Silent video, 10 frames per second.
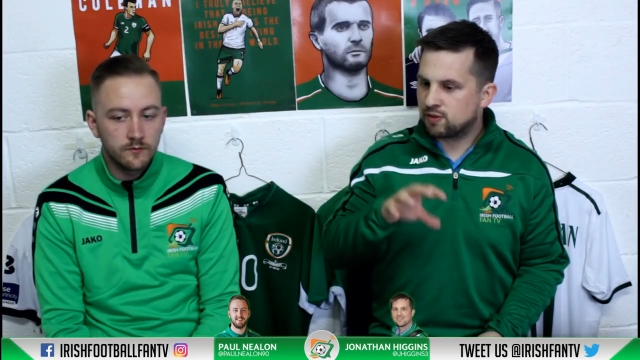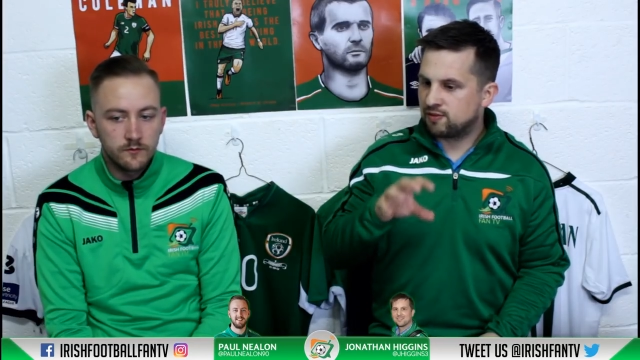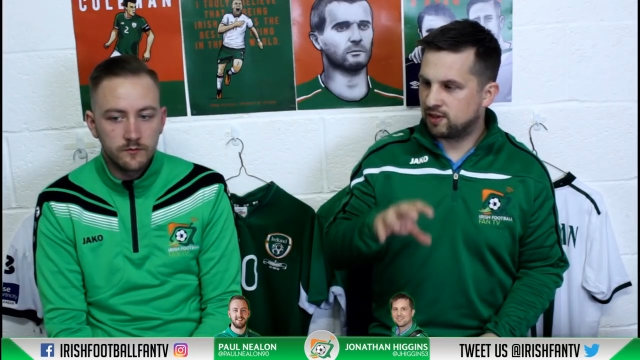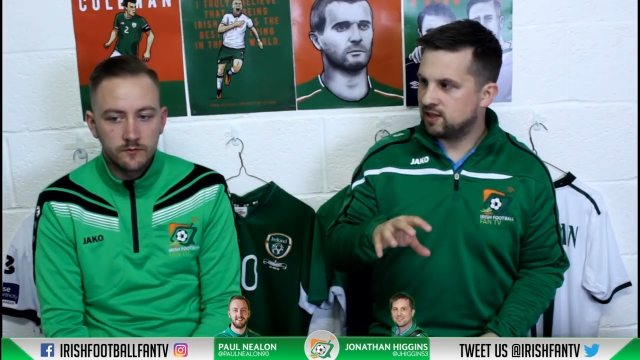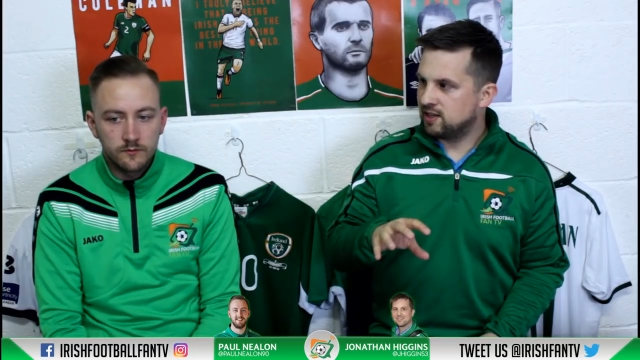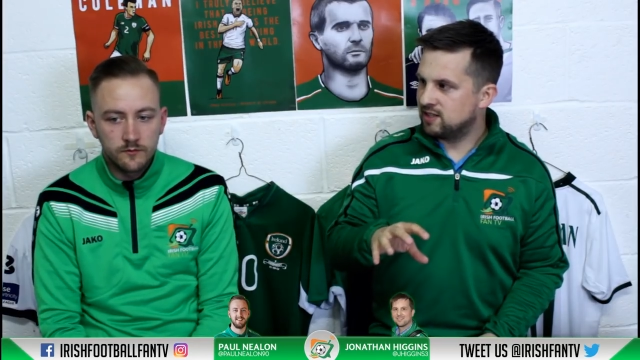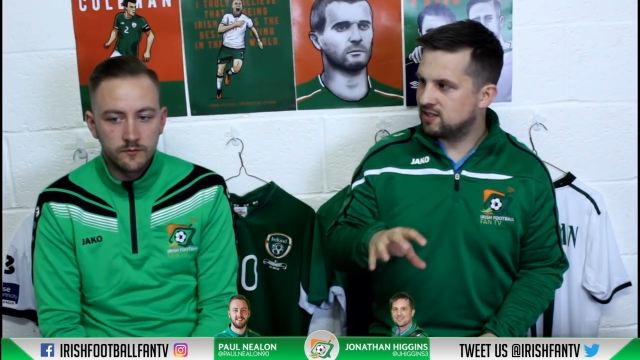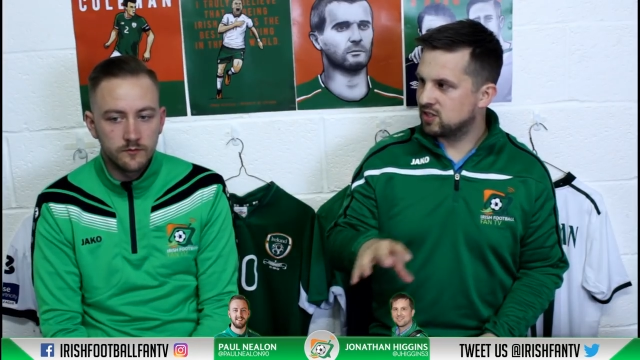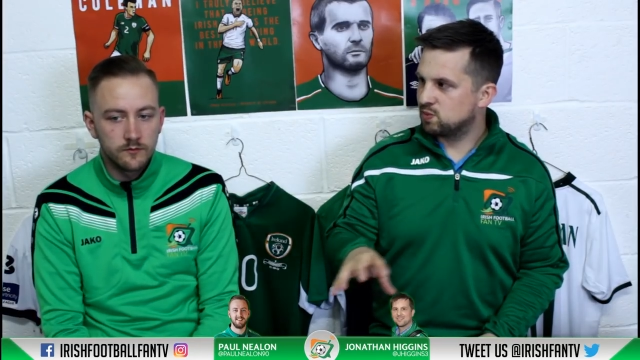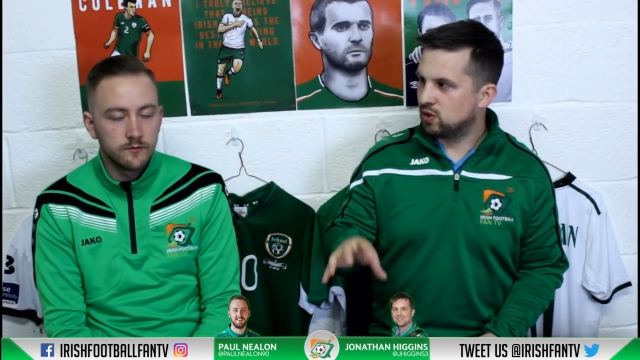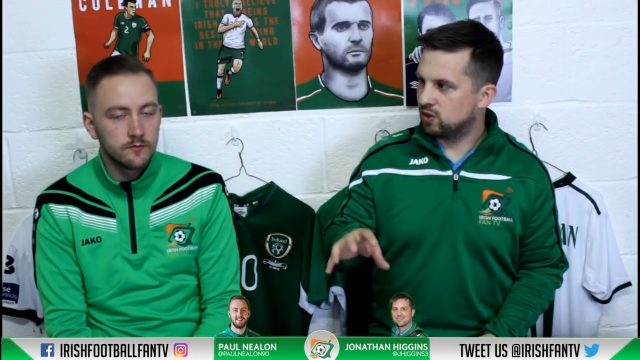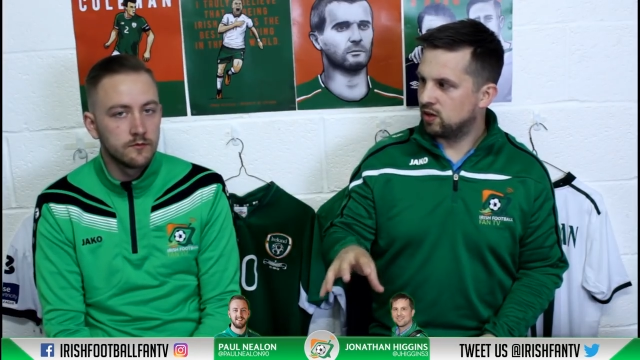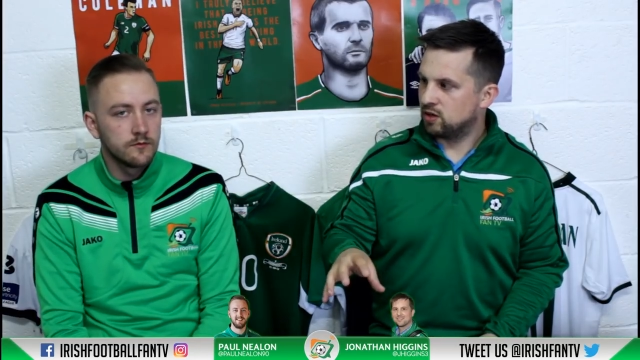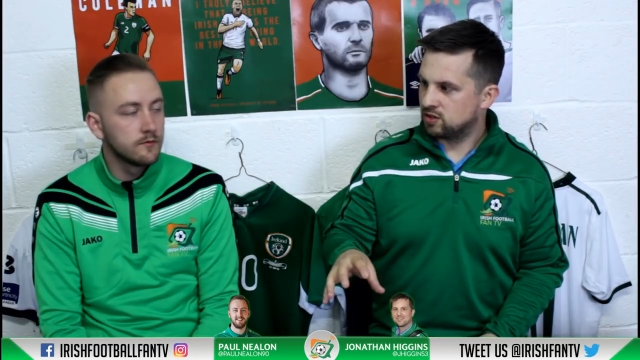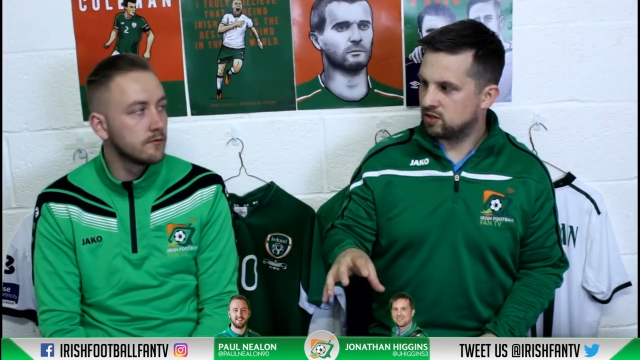Speaker 1: with friendlies there's more
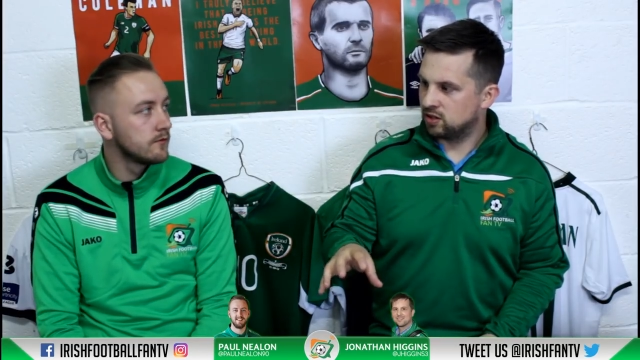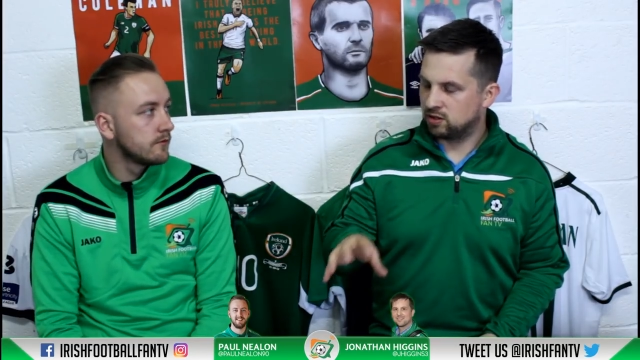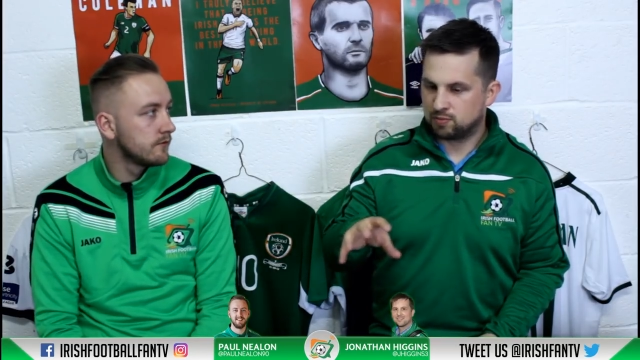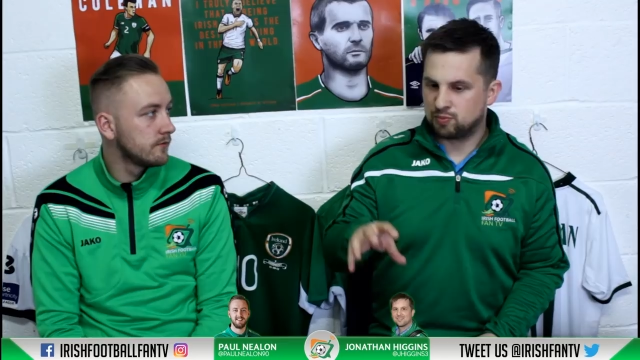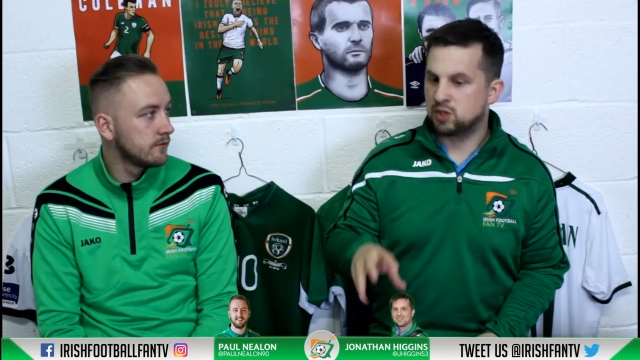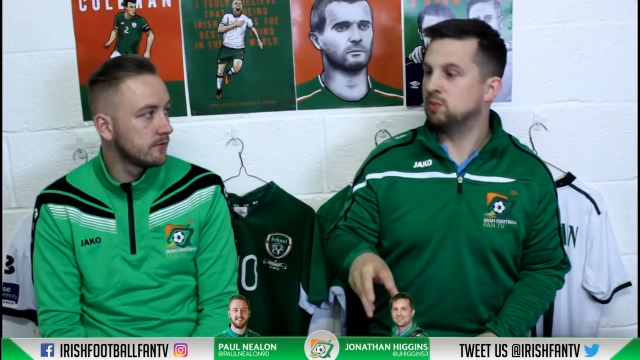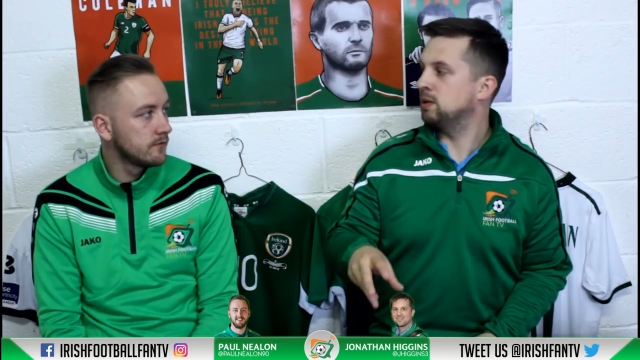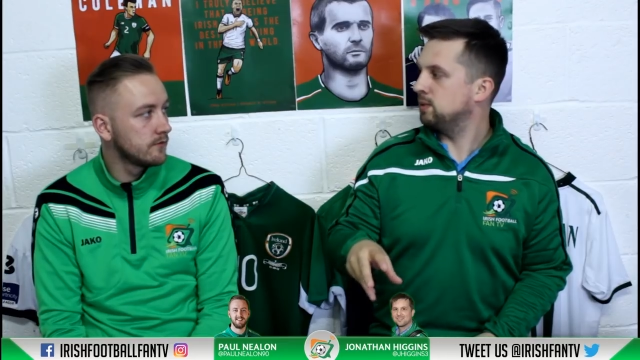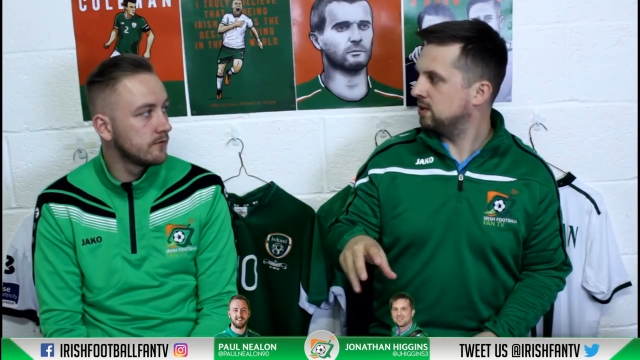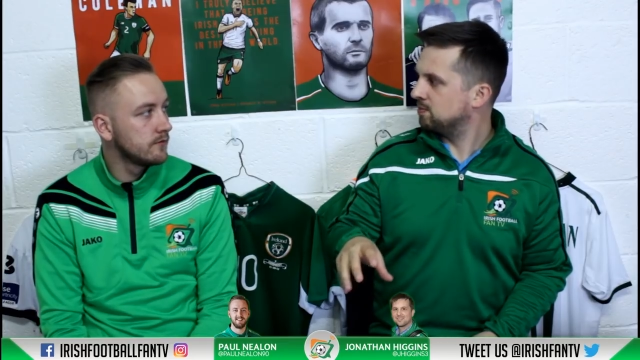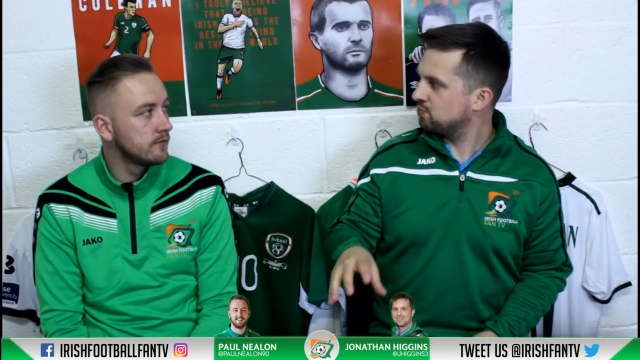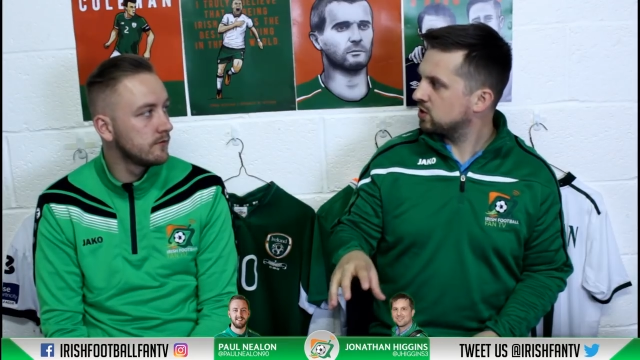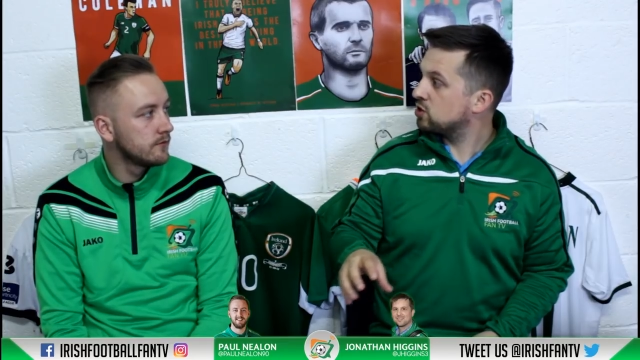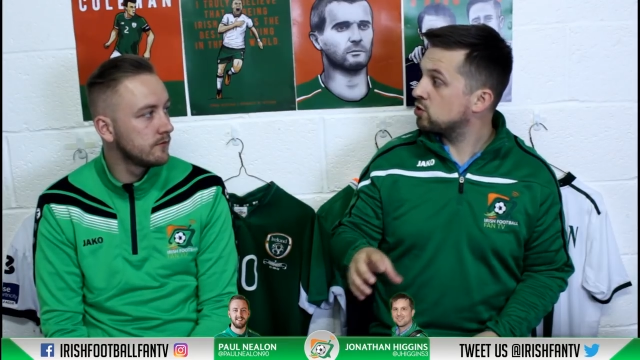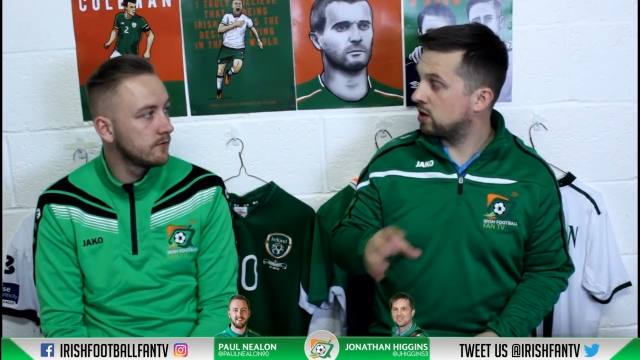onus on him to maybe
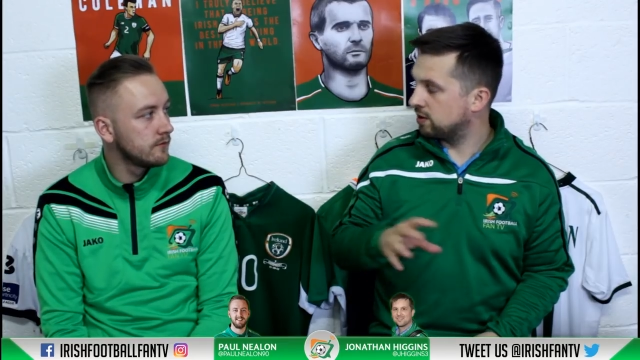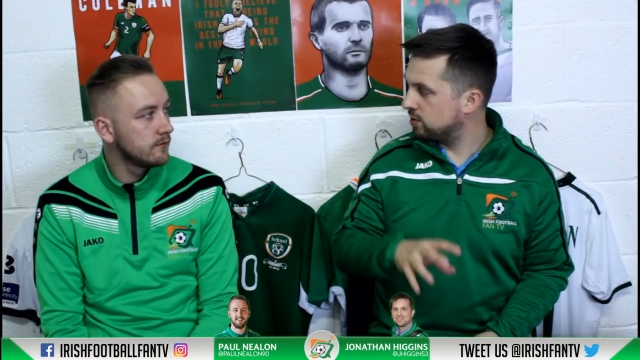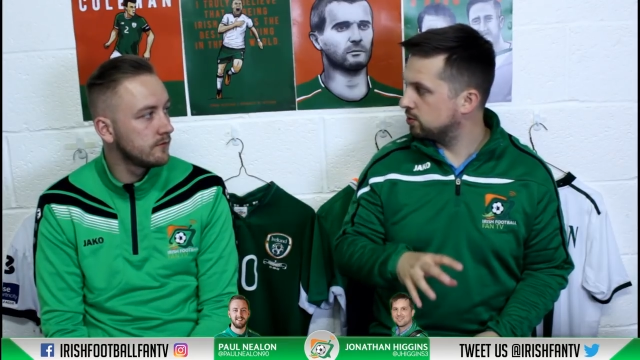try a